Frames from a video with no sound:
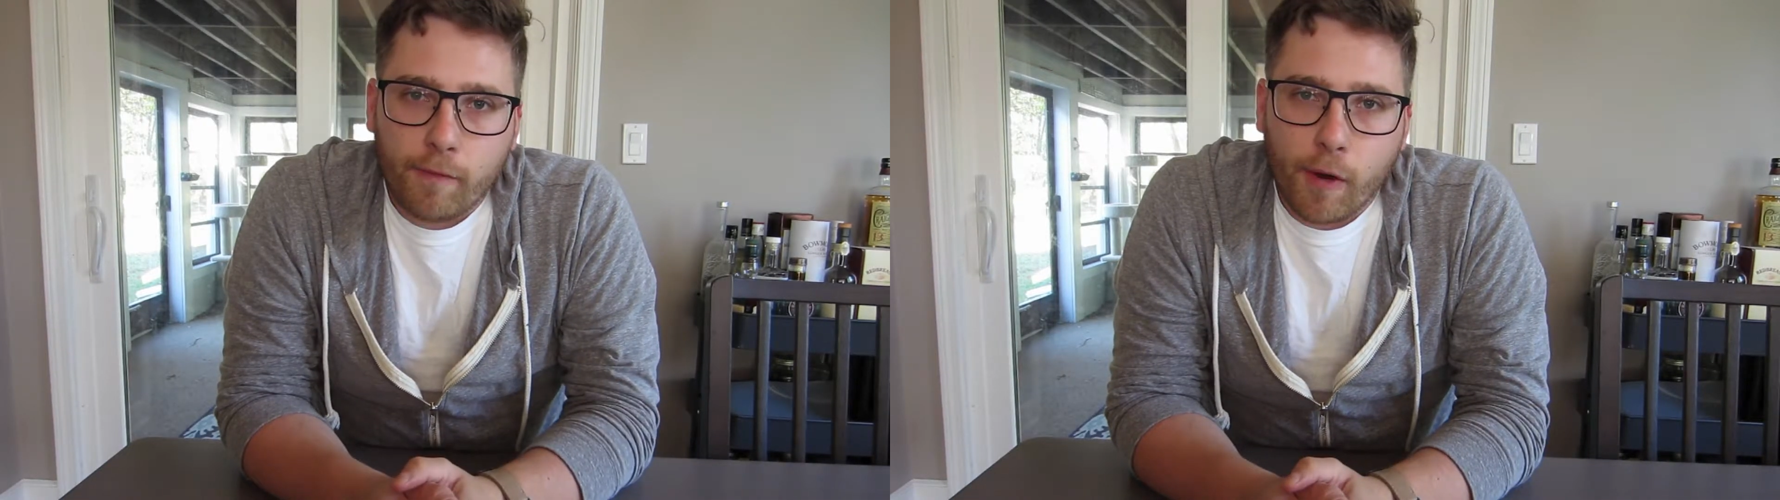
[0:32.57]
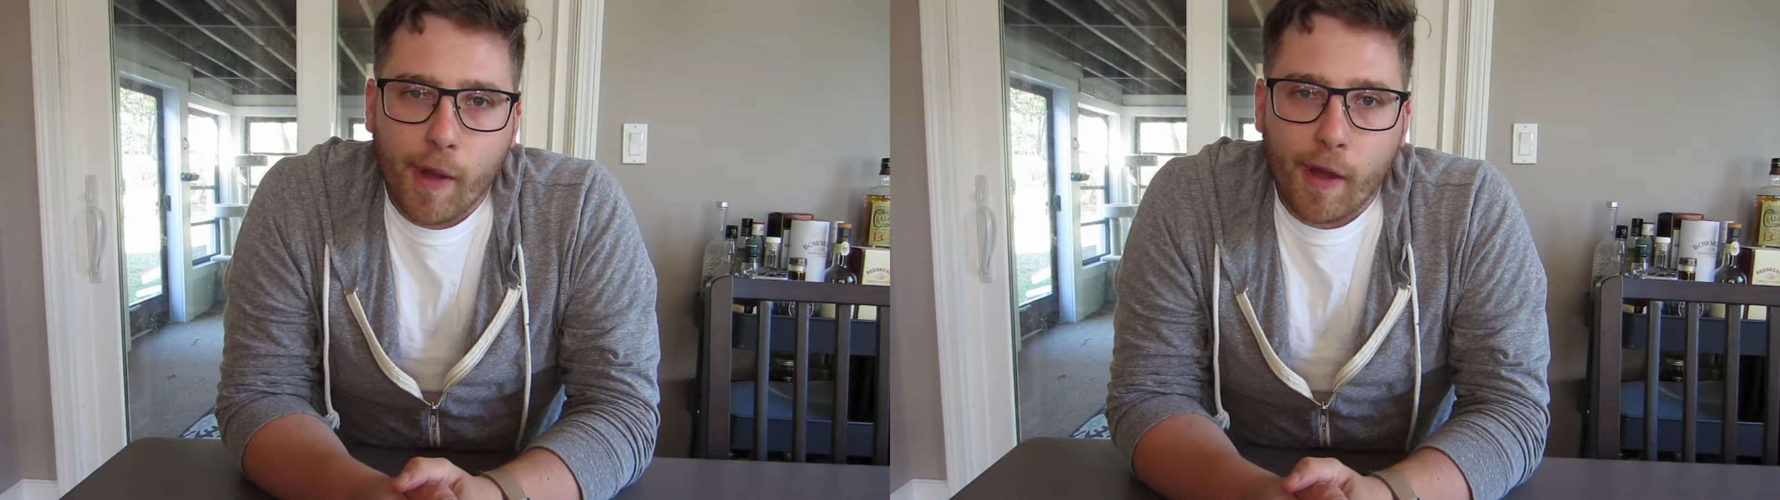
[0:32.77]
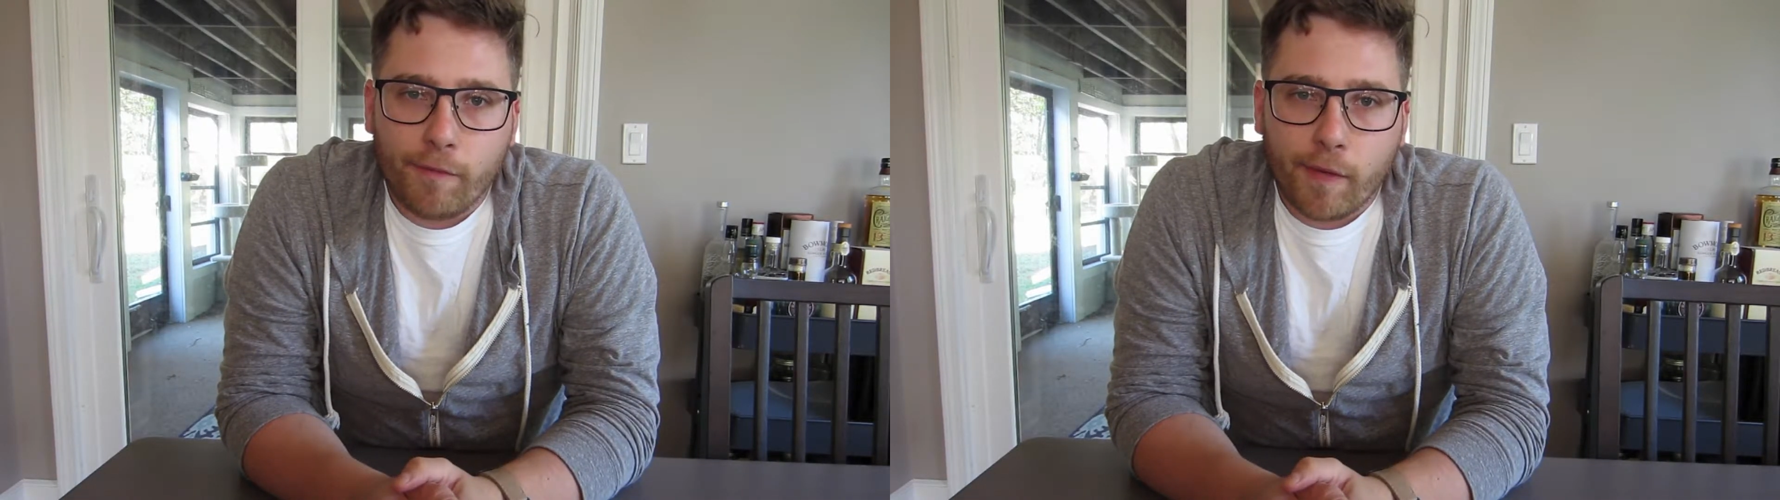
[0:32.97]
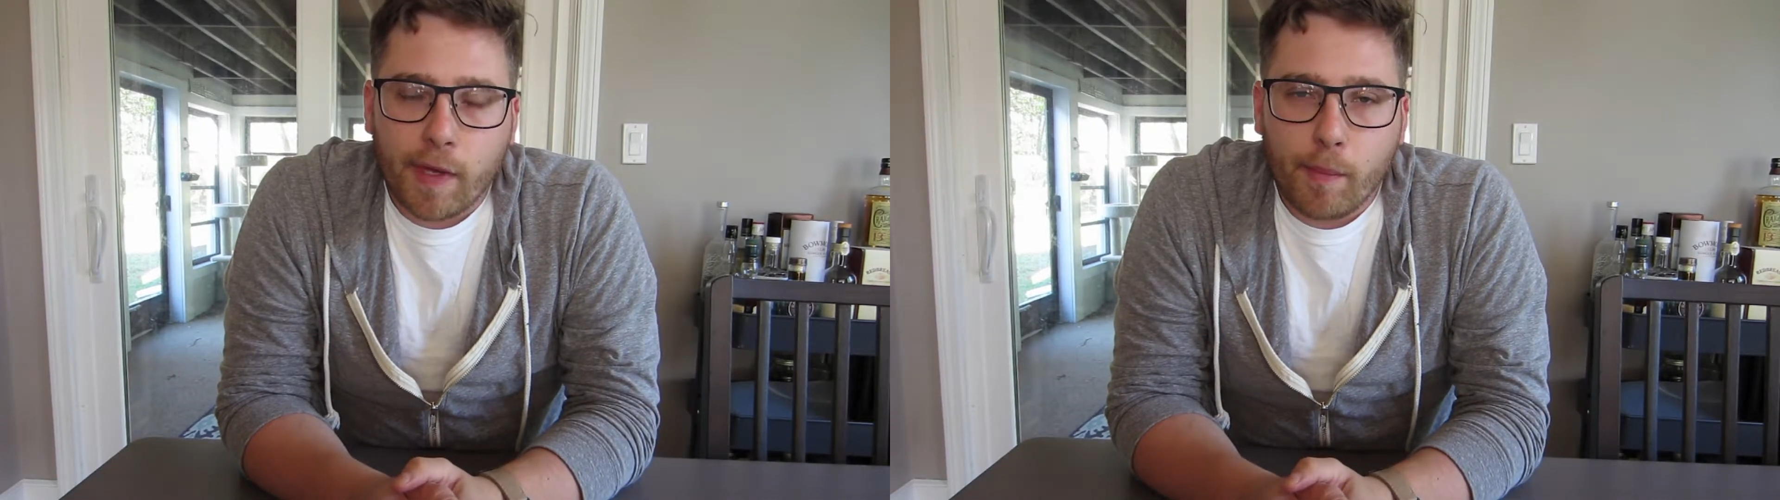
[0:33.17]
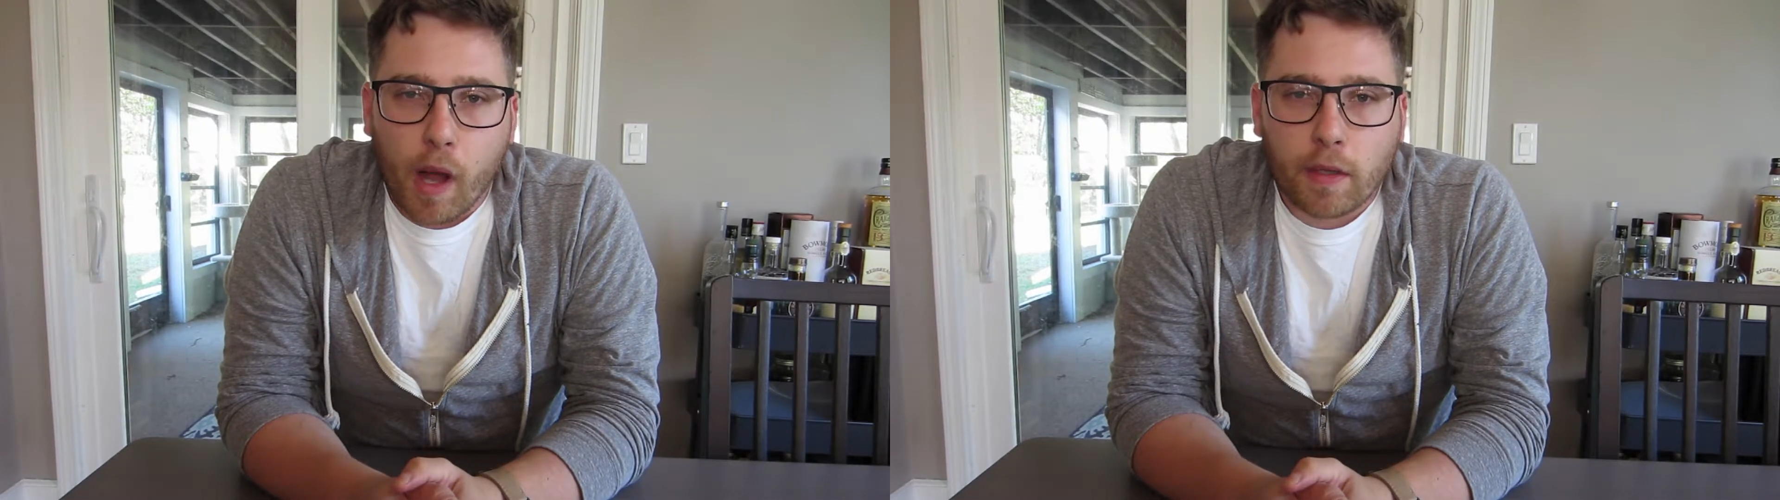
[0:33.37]
for about
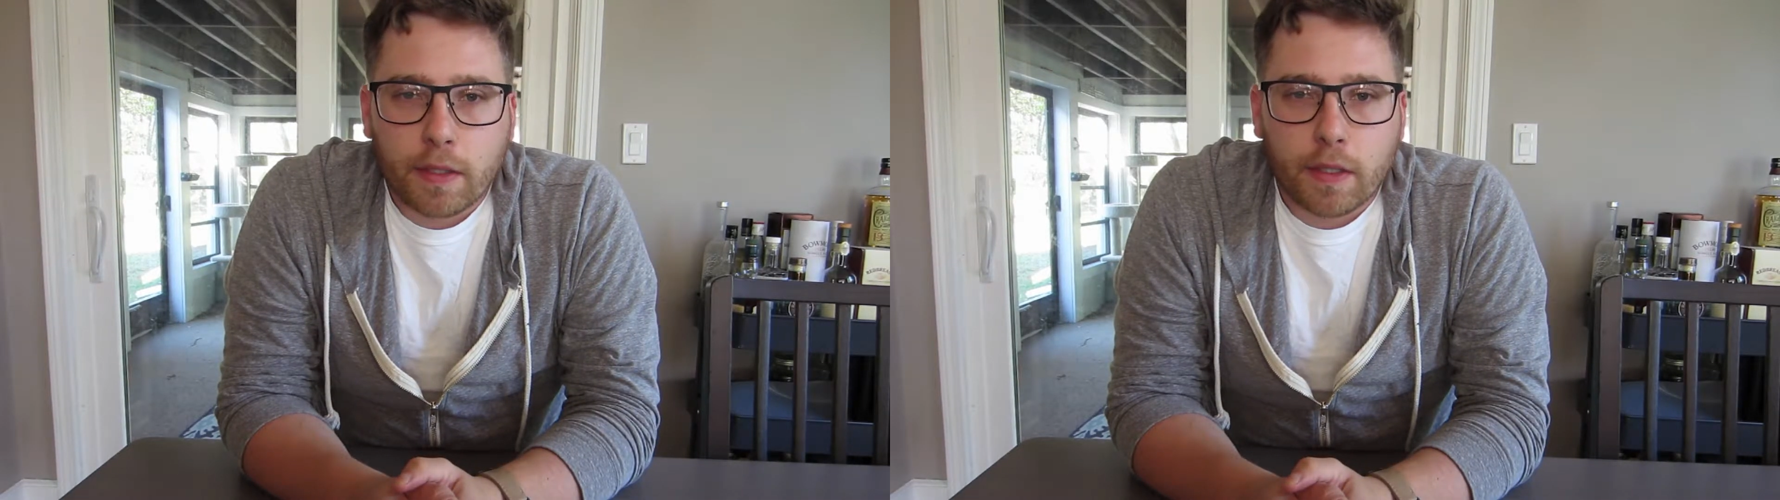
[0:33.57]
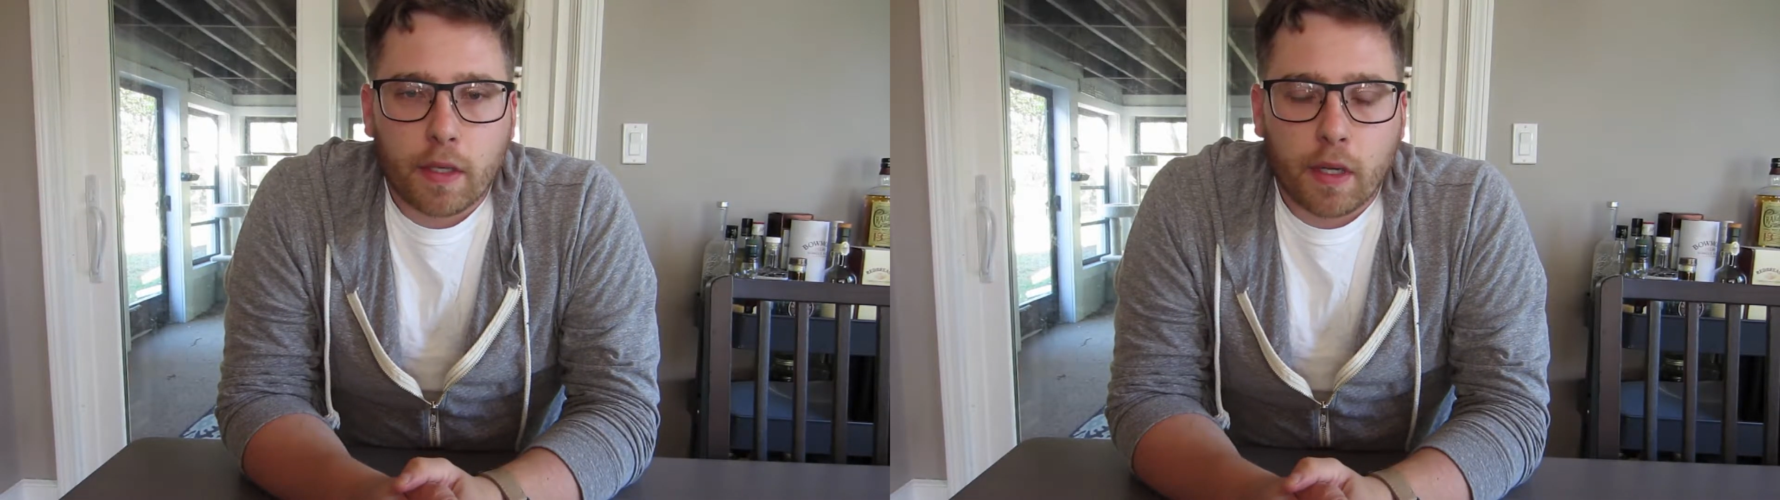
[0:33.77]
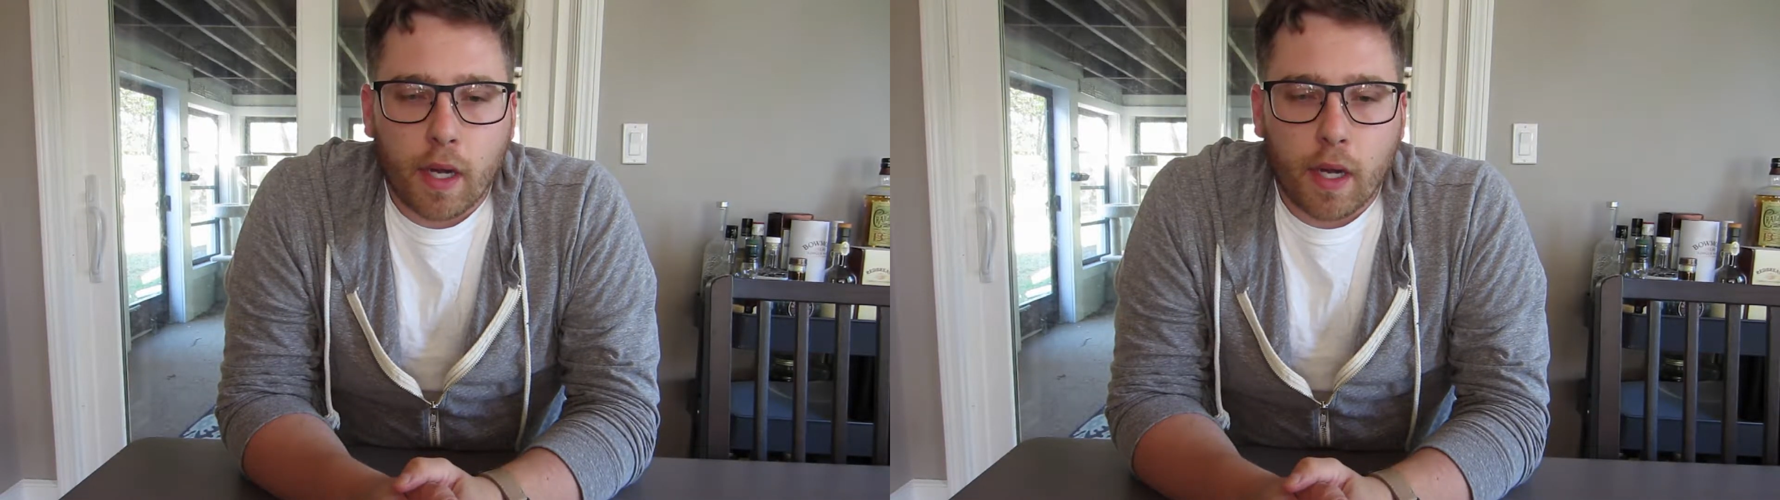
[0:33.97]
50 bucks.